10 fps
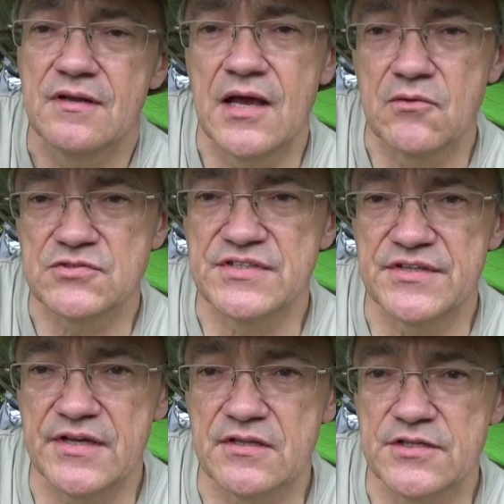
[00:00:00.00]
Now it's
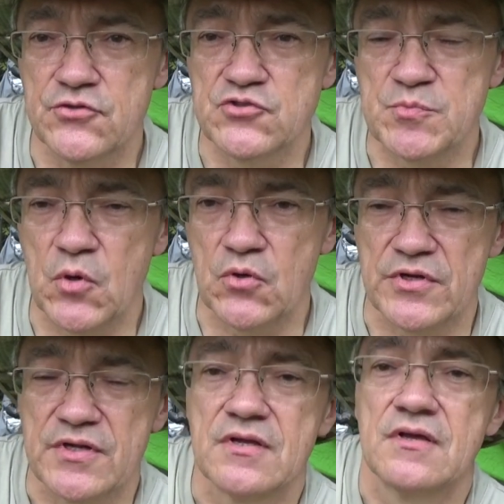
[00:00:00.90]
in daily use
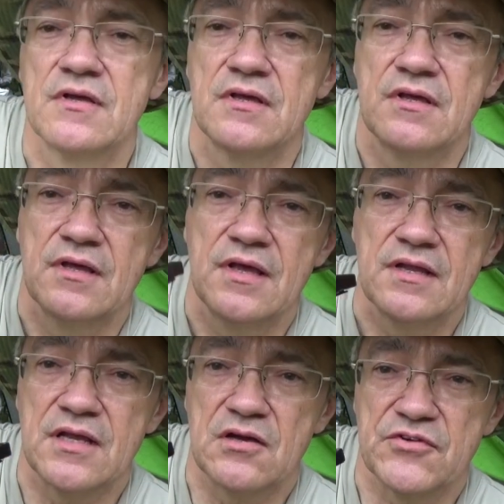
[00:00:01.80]
mode.
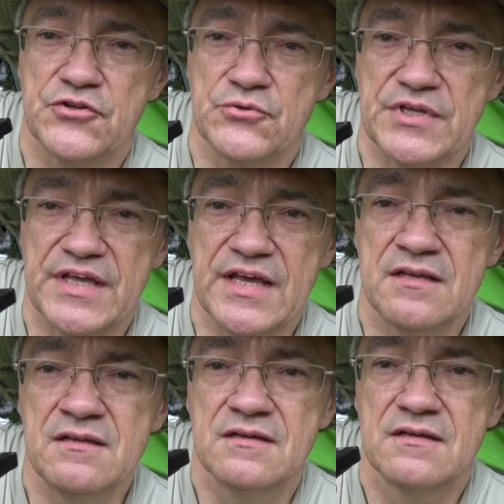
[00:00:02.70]
Now if I do it
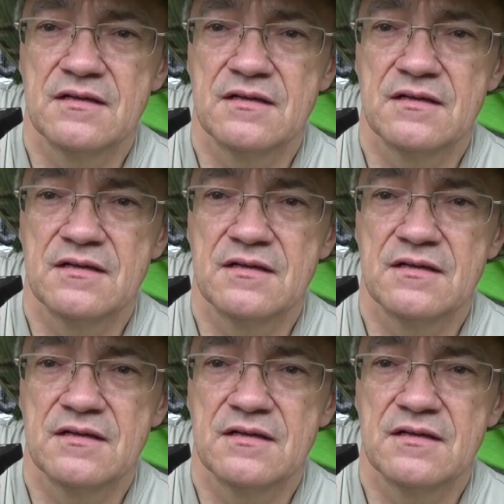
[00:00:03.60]
again,